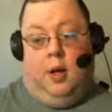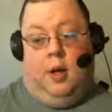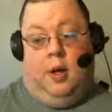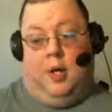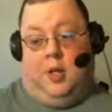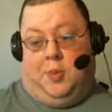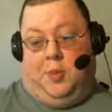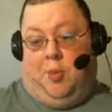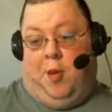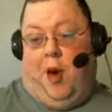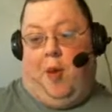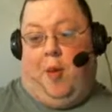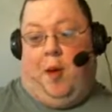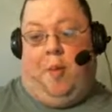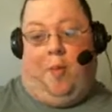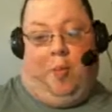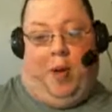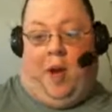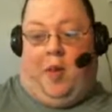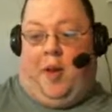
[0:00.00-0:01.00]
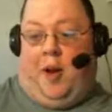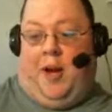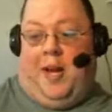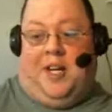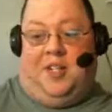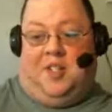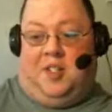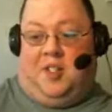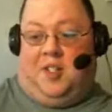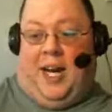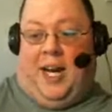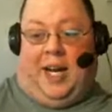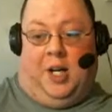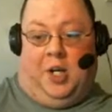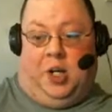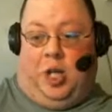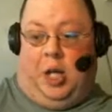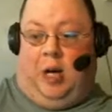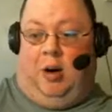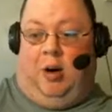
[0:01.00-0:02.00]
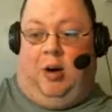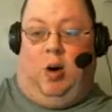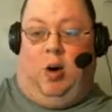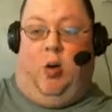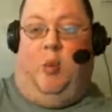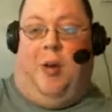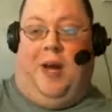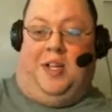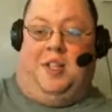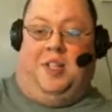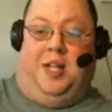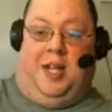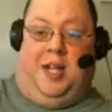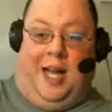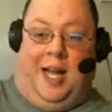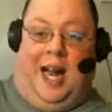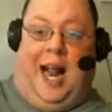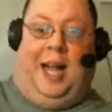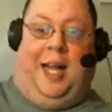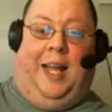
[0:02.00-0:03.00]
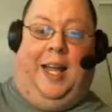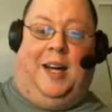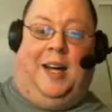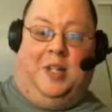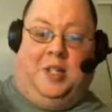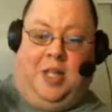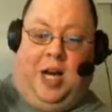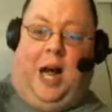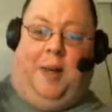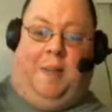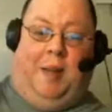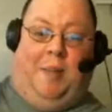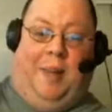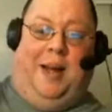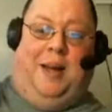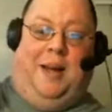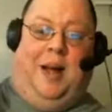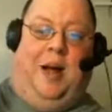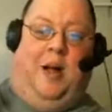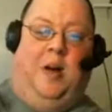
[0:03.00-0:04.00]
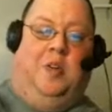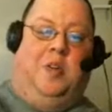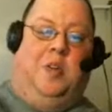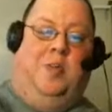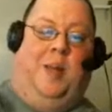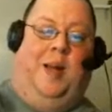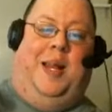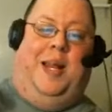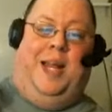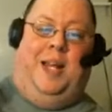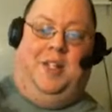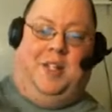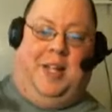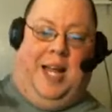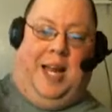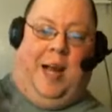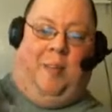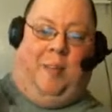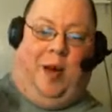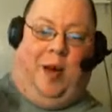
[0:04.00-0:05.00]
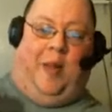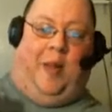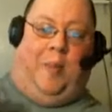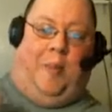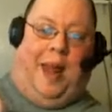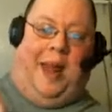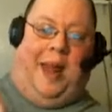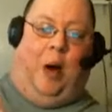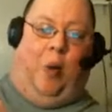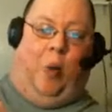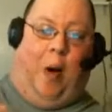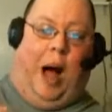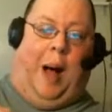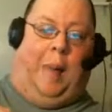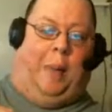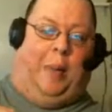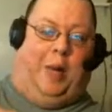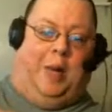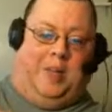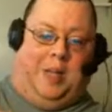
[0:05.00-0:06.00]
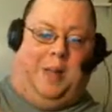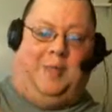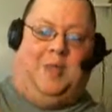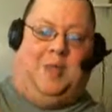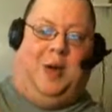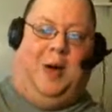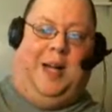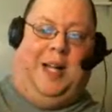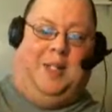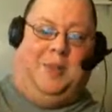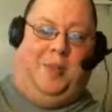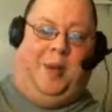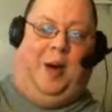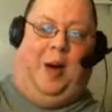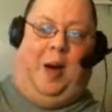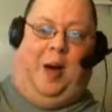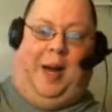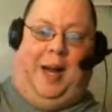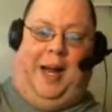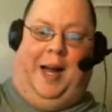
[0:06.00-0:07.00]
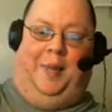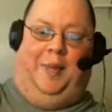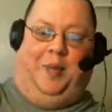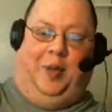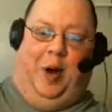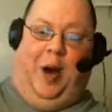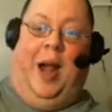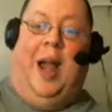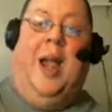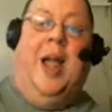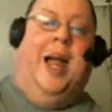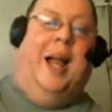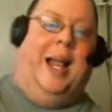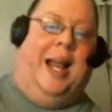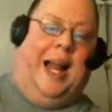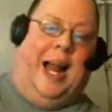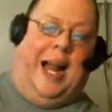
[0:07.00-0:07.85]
Because brother needs a second chair on Wednesday. Can I get a job at McDonald's, please? Can a brother make a Whopper? I'm sorry, that's Burger King. I'm sorry. Can